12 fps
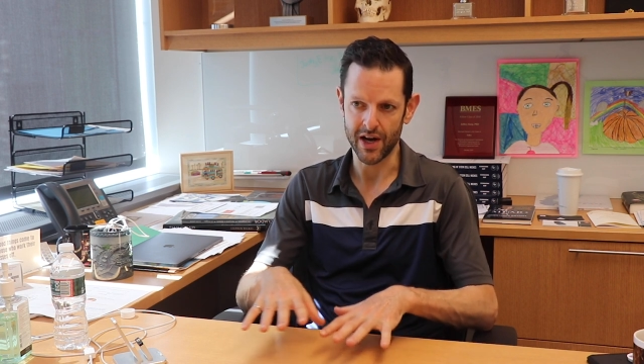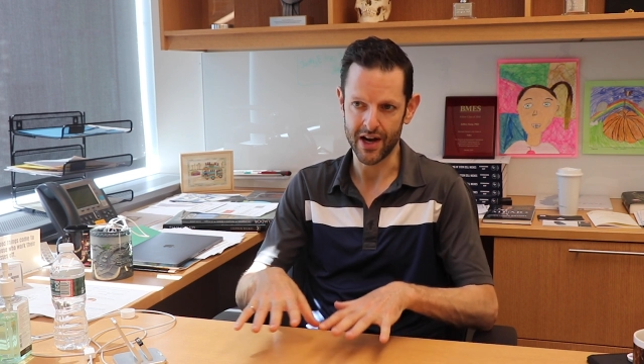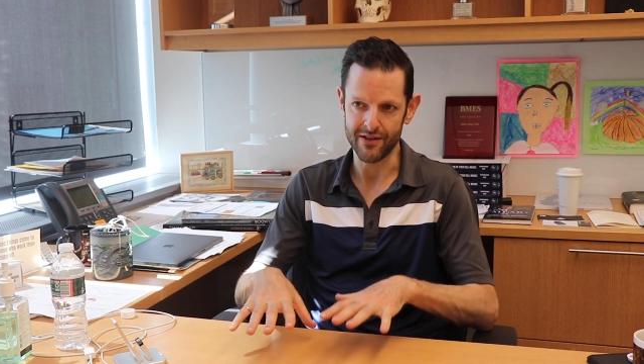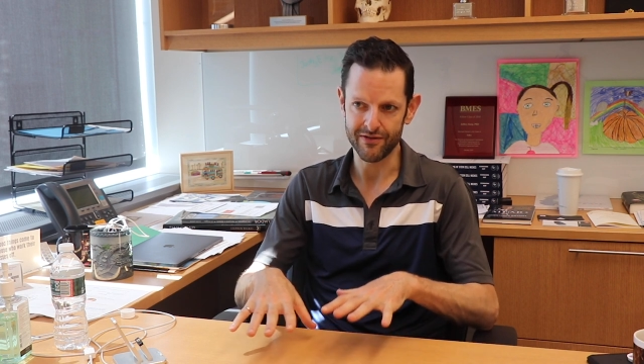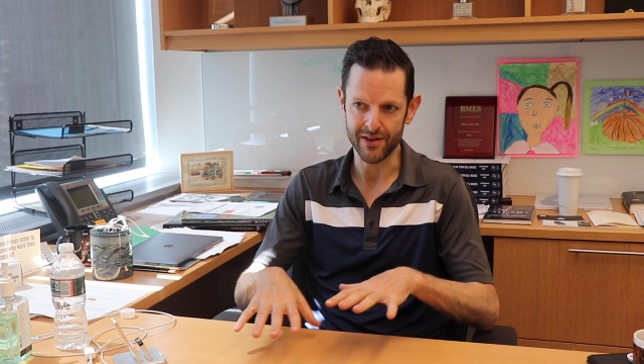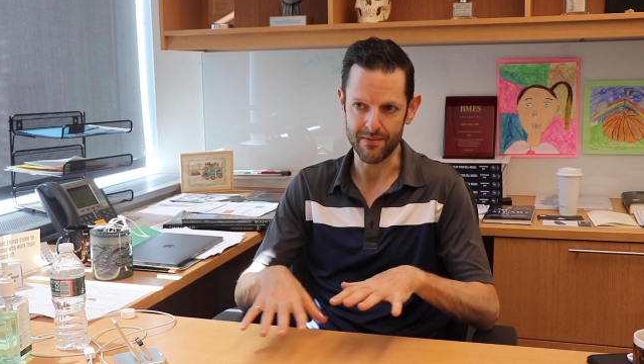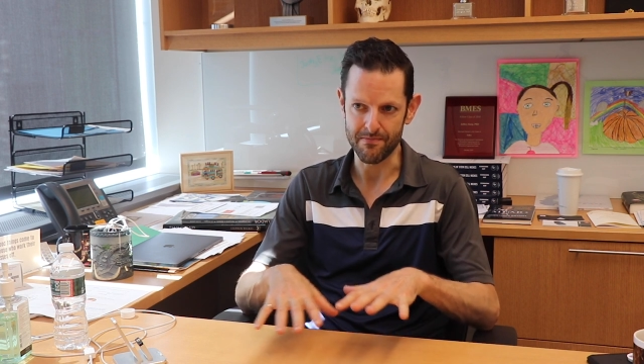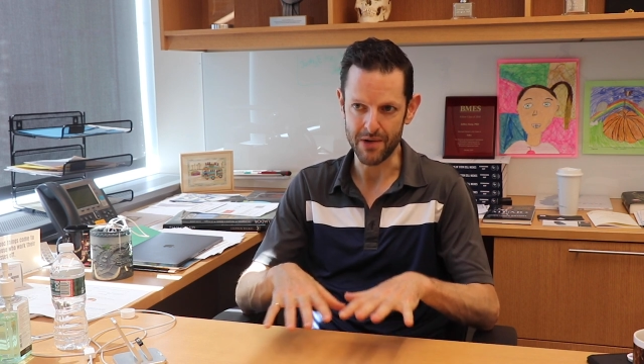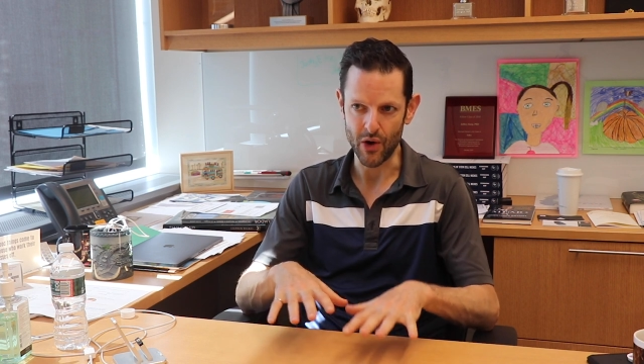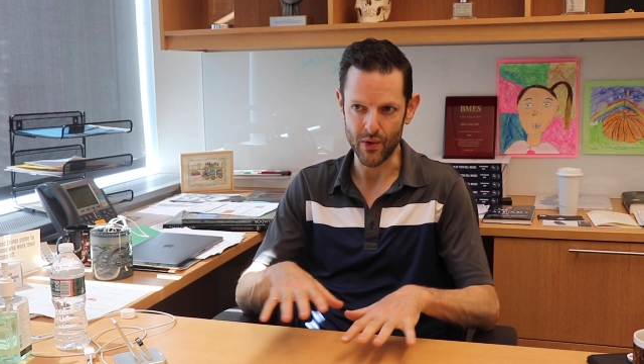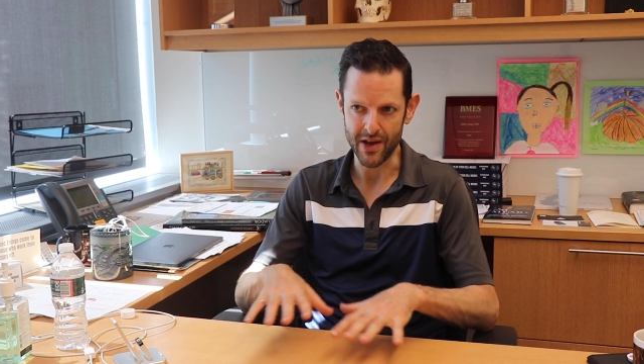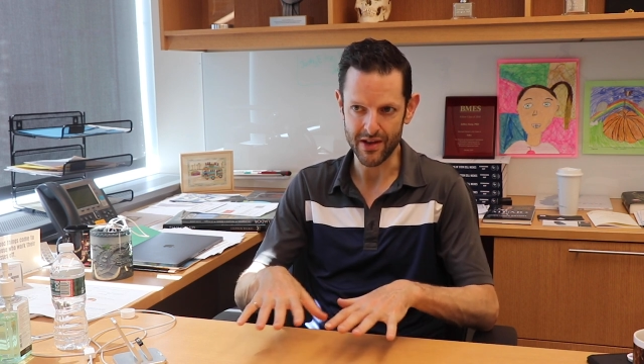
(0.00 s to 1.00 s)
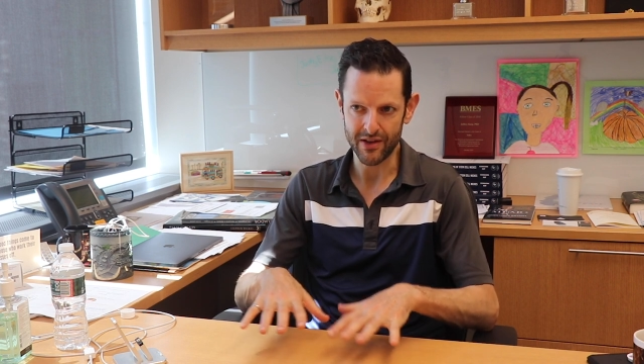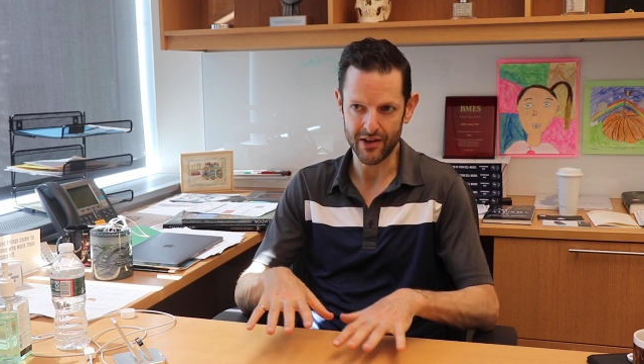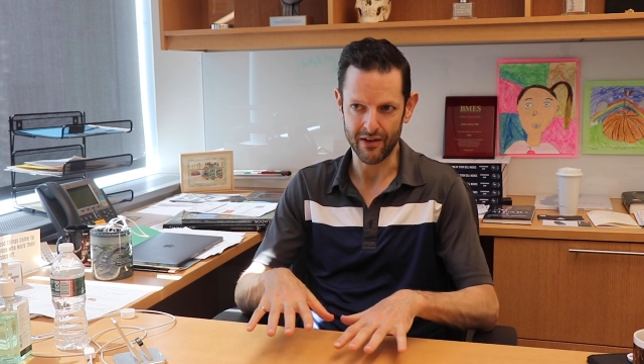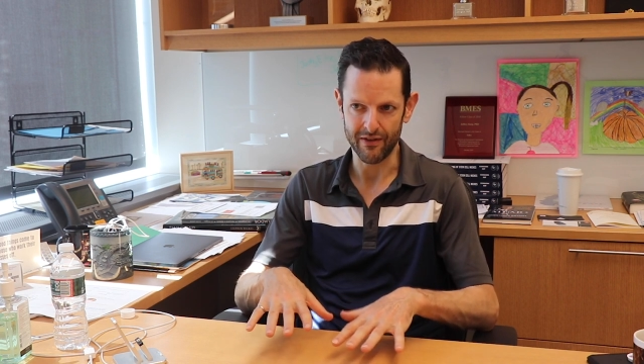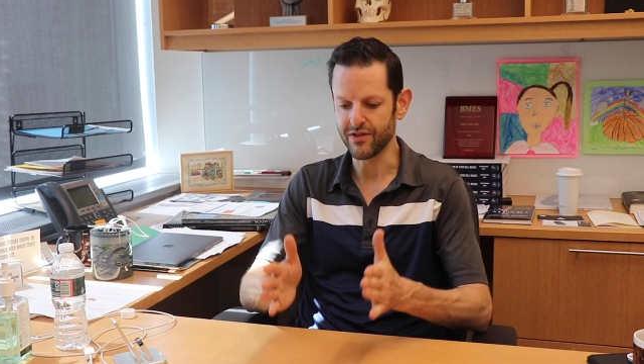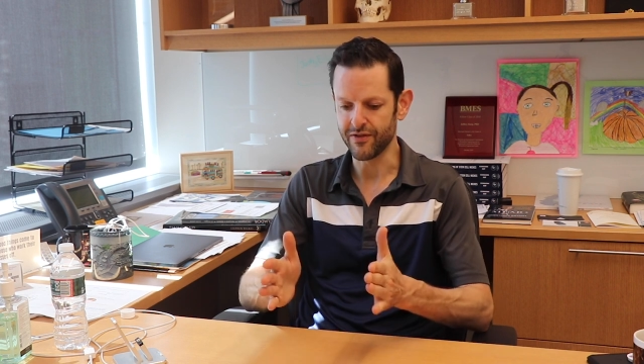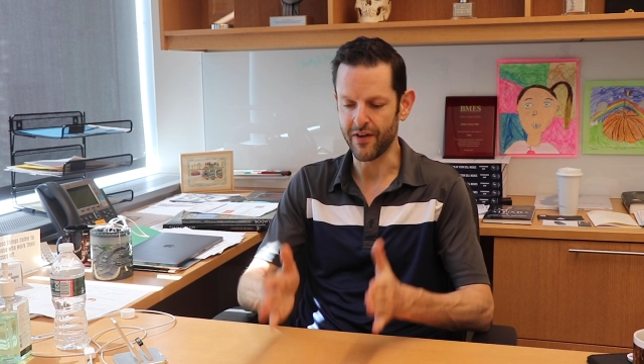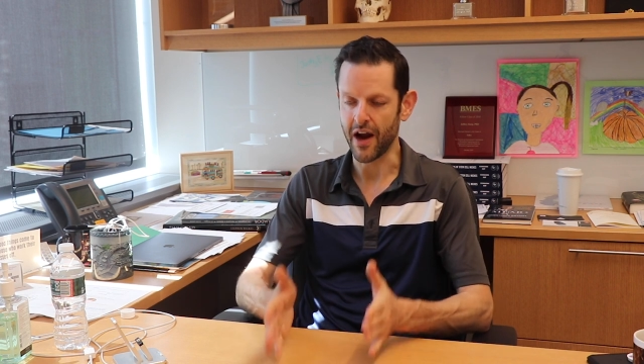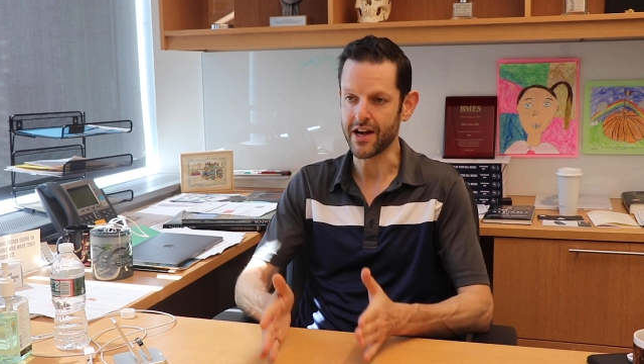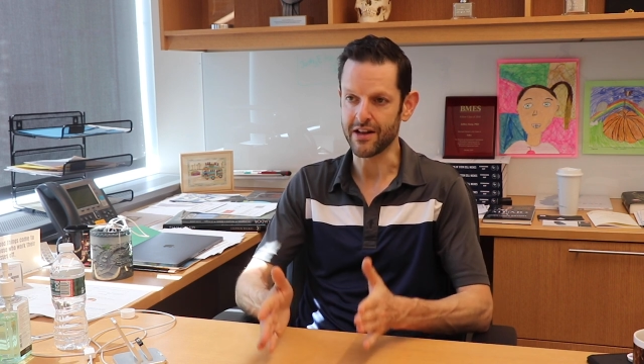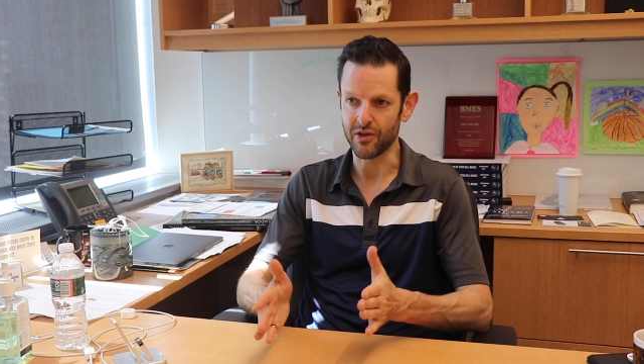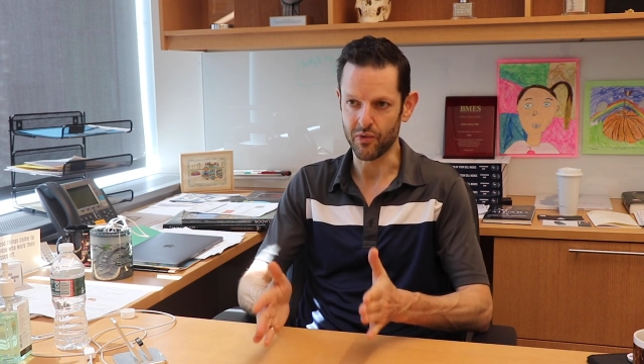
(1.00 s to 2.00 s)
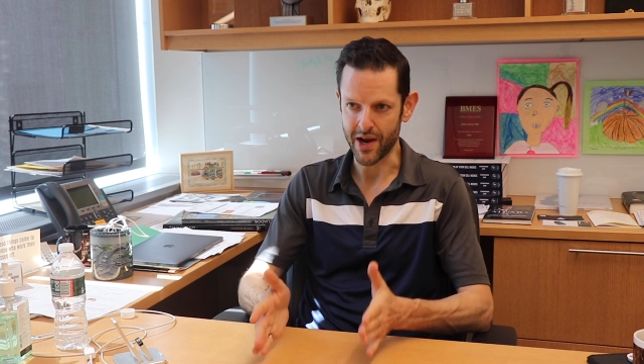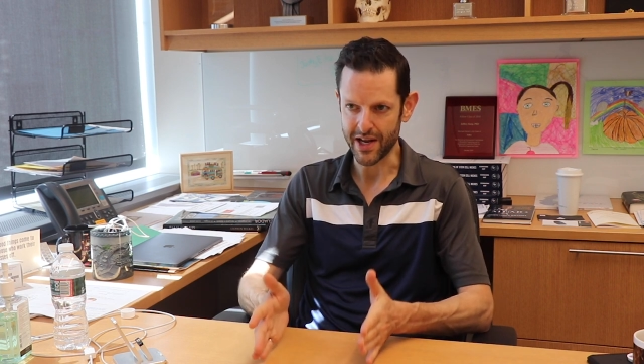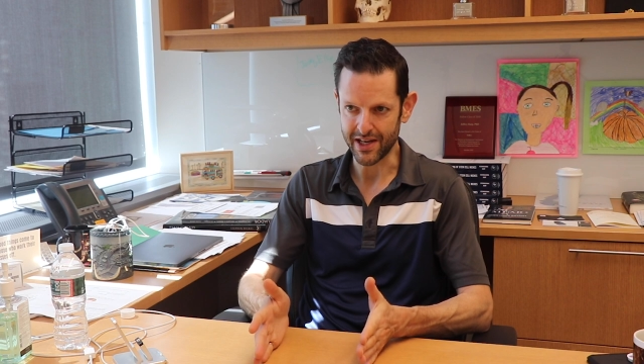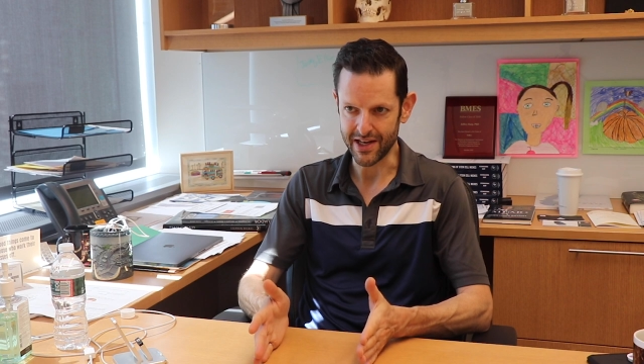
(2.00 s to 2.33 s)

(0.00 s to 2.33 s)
kind of components of defining the right